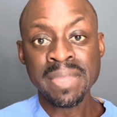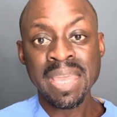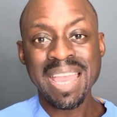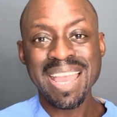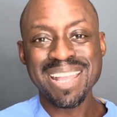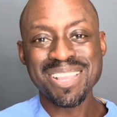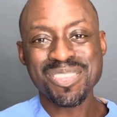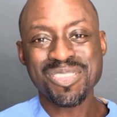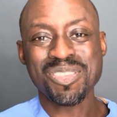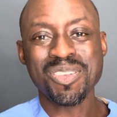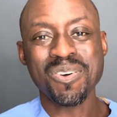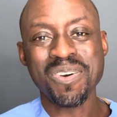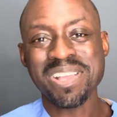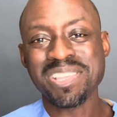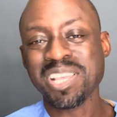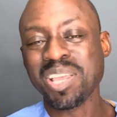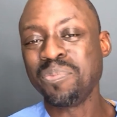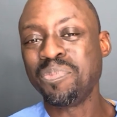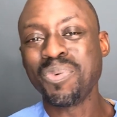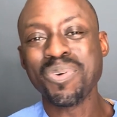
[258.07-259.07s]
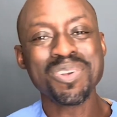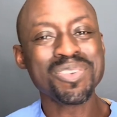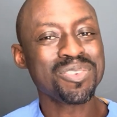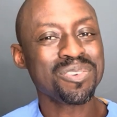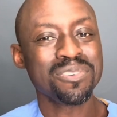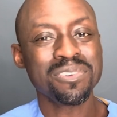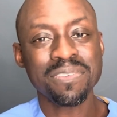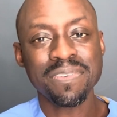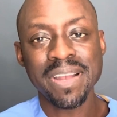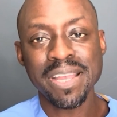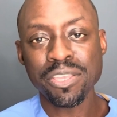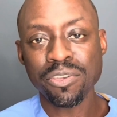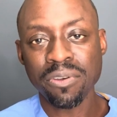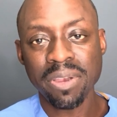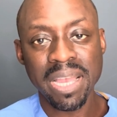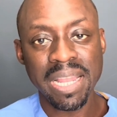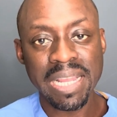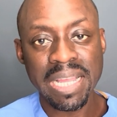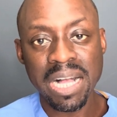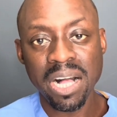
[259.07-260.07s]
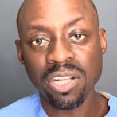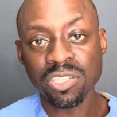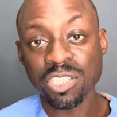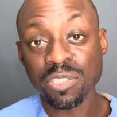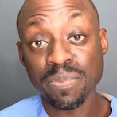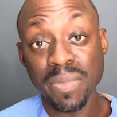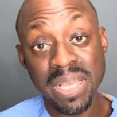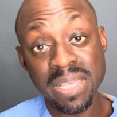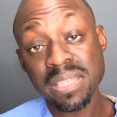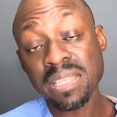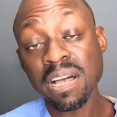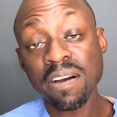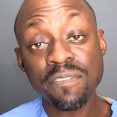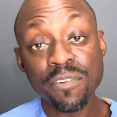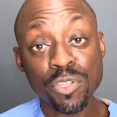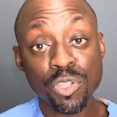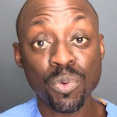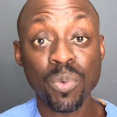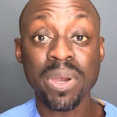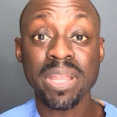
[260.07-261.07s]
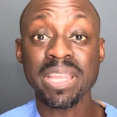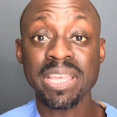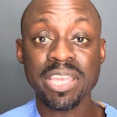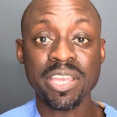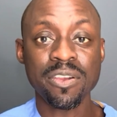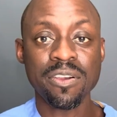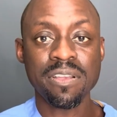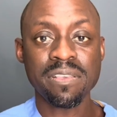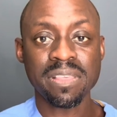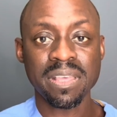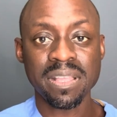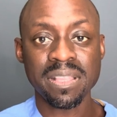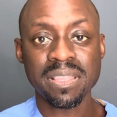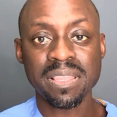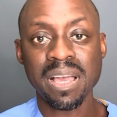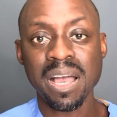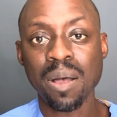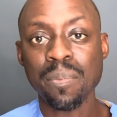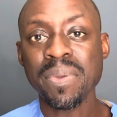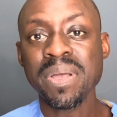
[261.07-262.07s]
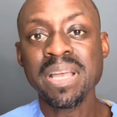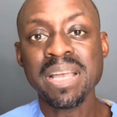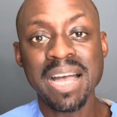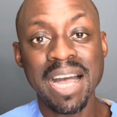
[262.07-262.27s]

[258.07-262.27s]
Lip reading: And so as a board certified urogynecologist myself for 20 years and top